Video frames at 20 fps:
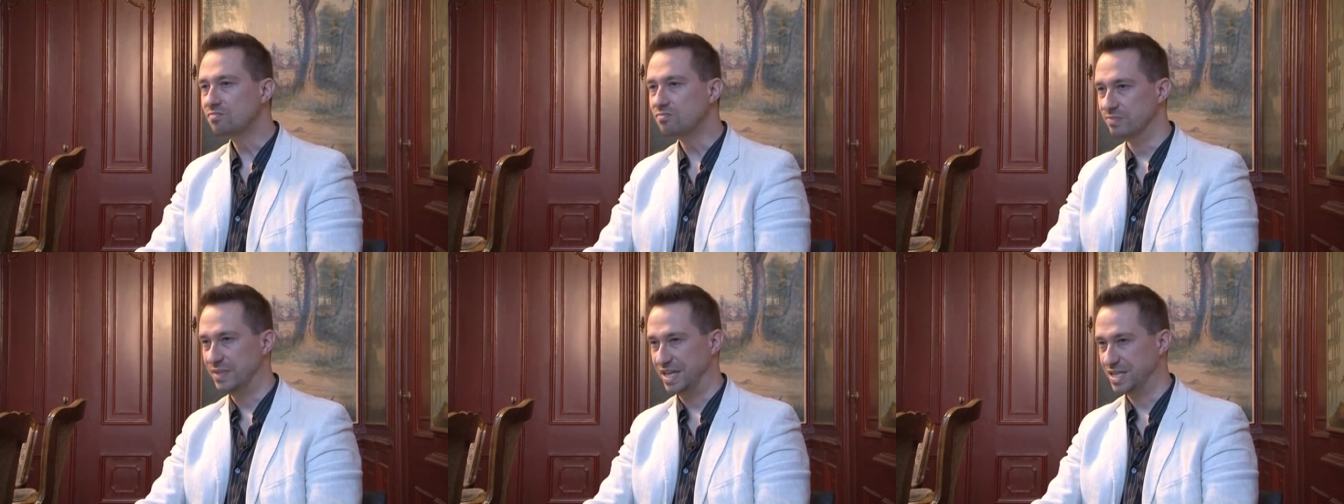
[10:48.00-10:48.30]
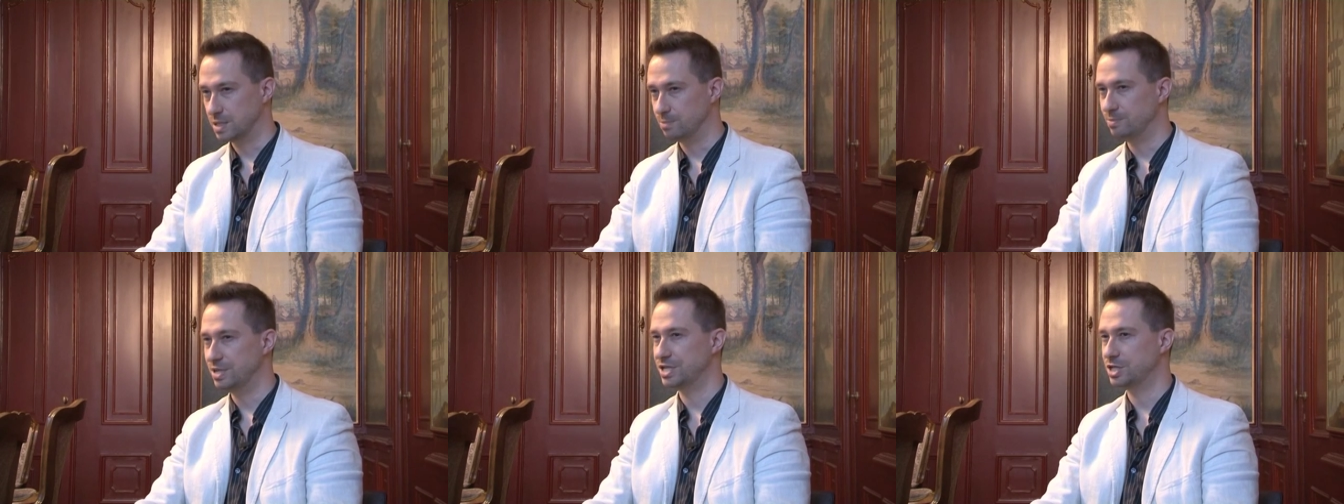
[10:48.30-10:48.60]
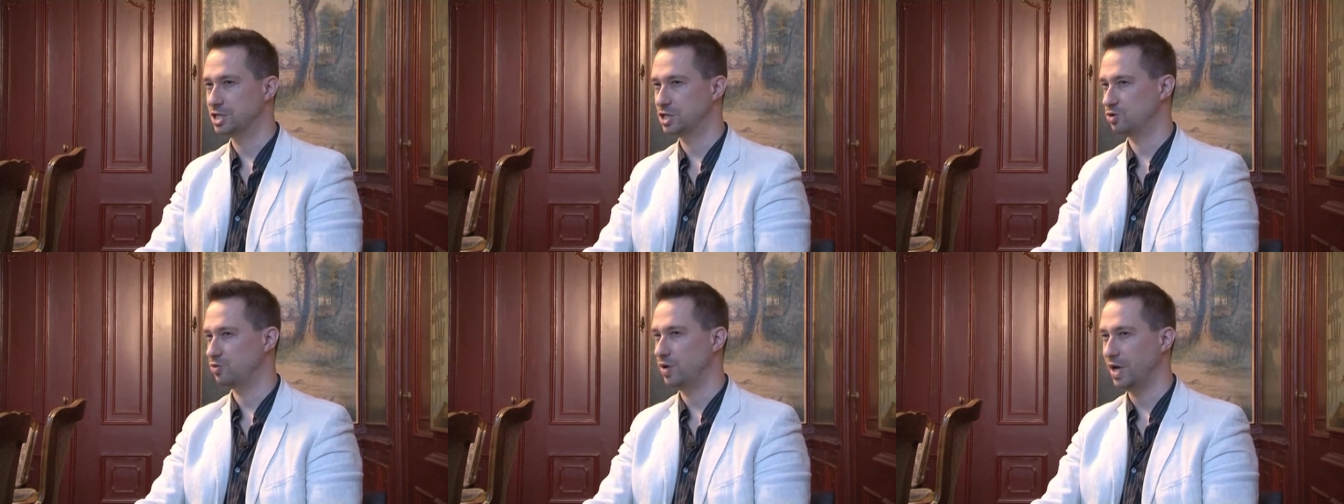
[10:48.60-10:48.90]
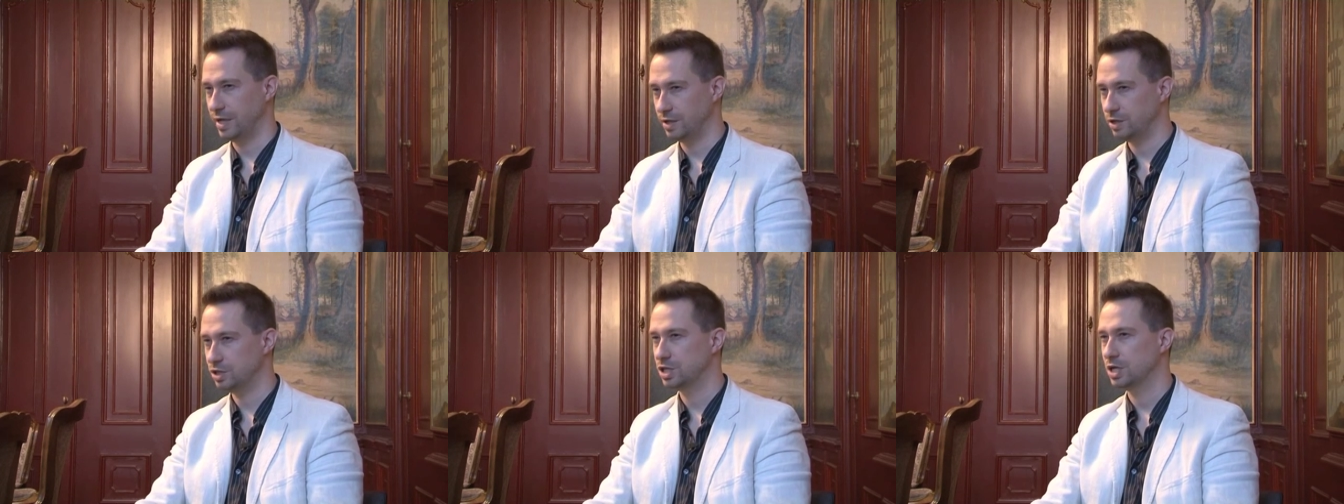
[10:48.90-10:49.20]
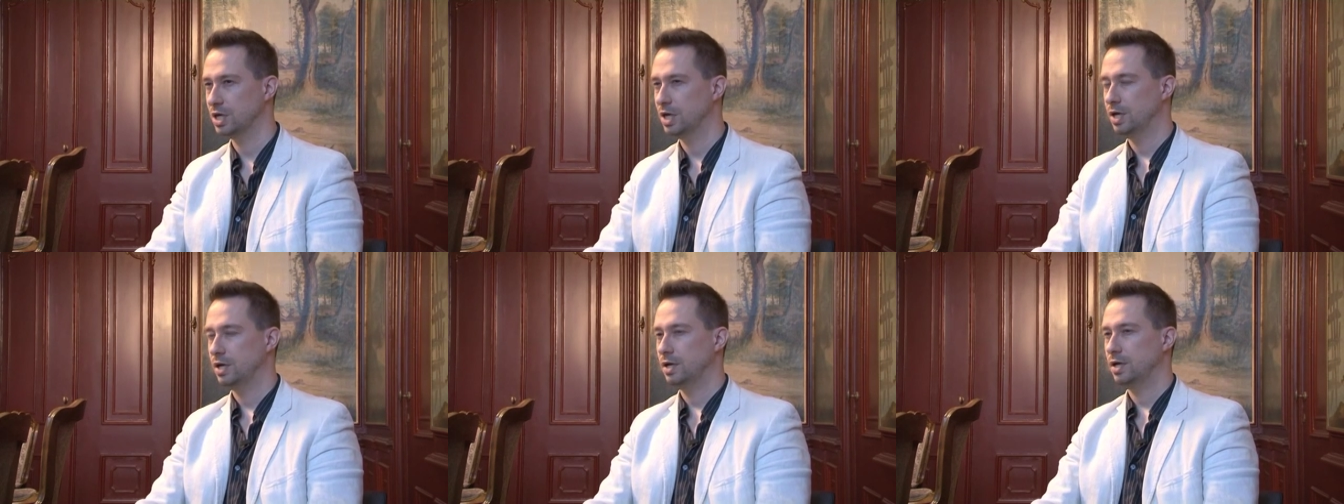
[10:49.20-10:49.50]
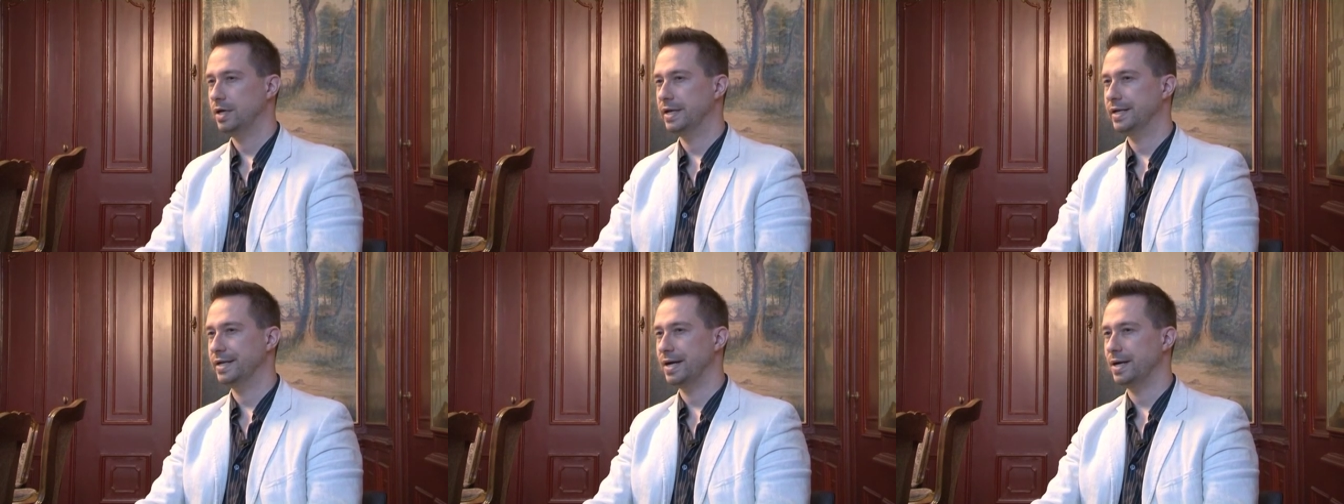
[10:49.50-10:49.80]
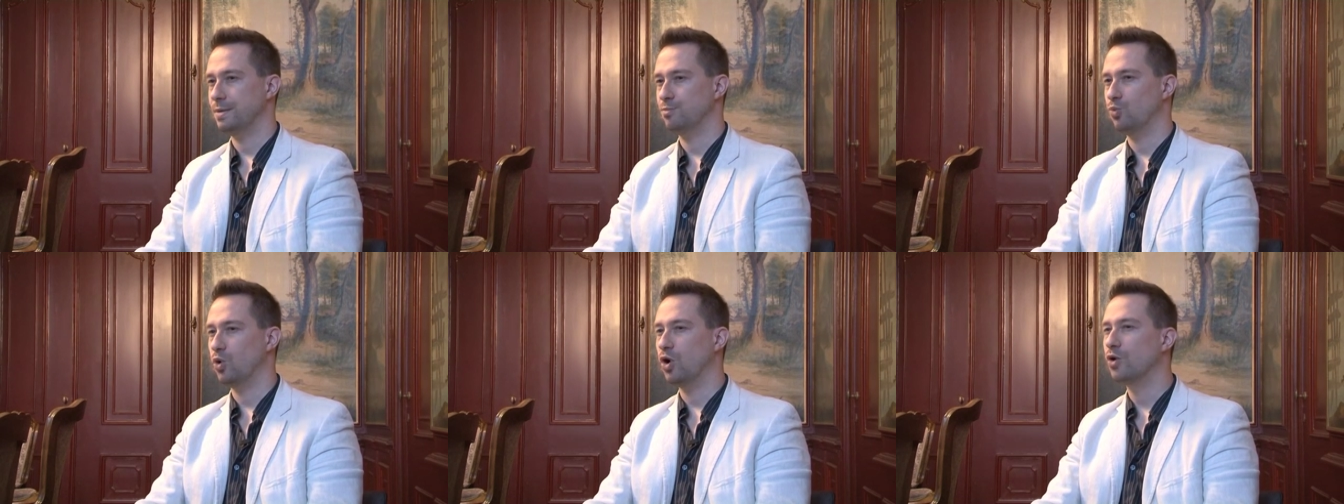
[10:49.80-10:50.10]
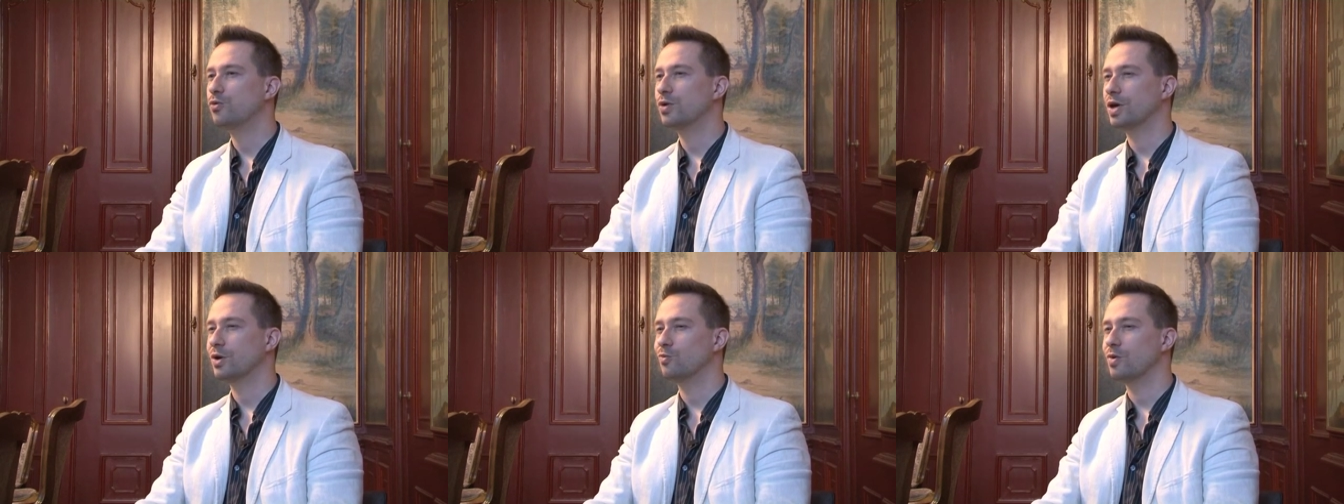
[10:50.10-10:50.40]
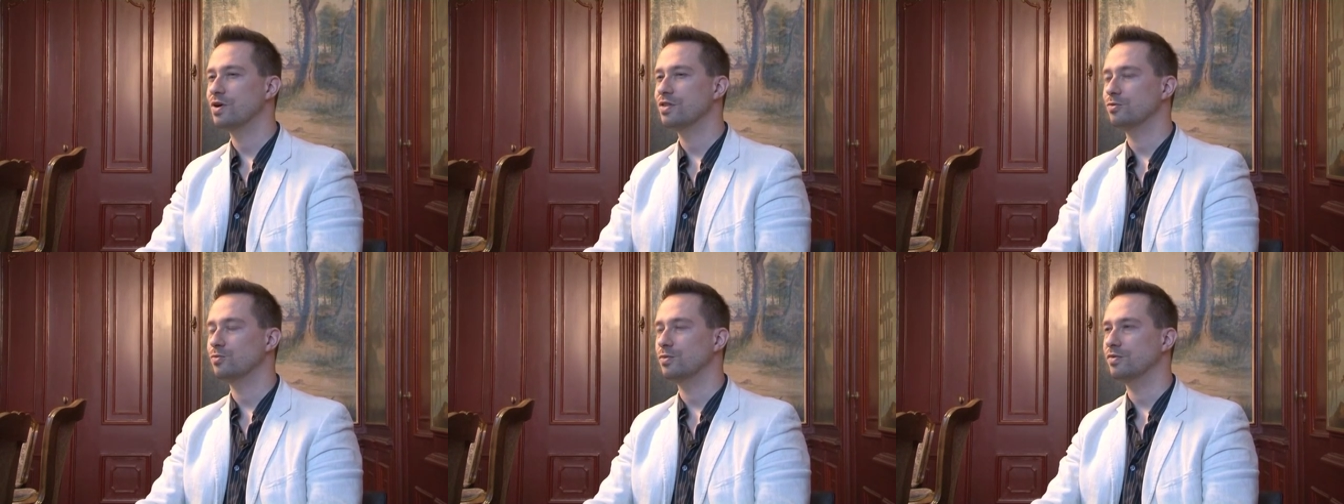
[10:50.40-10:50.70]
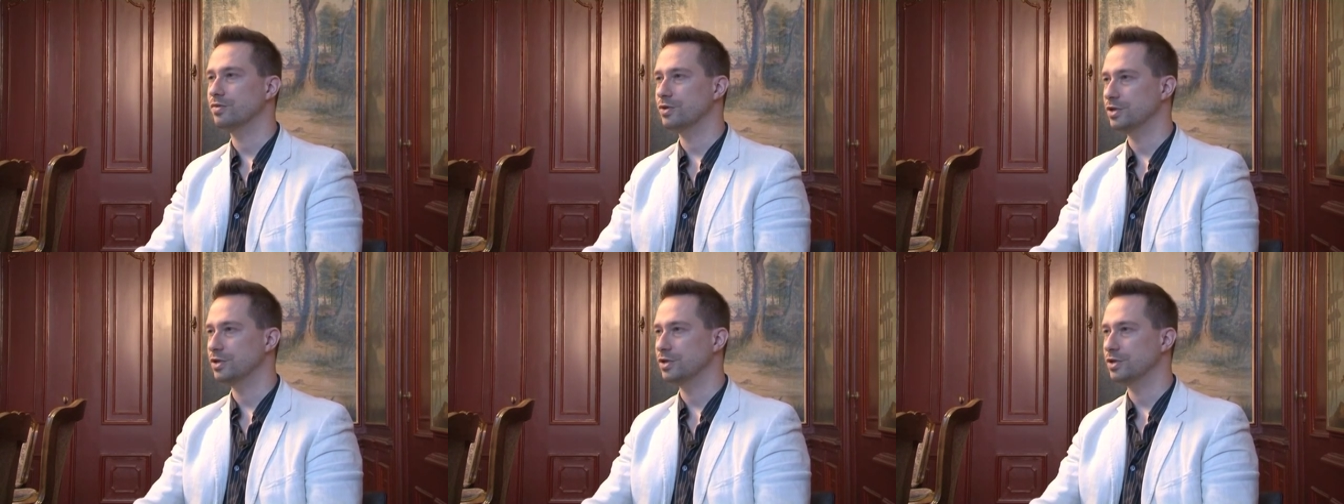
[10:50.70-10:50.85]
And that's a bit strange. And I'm wondering whether with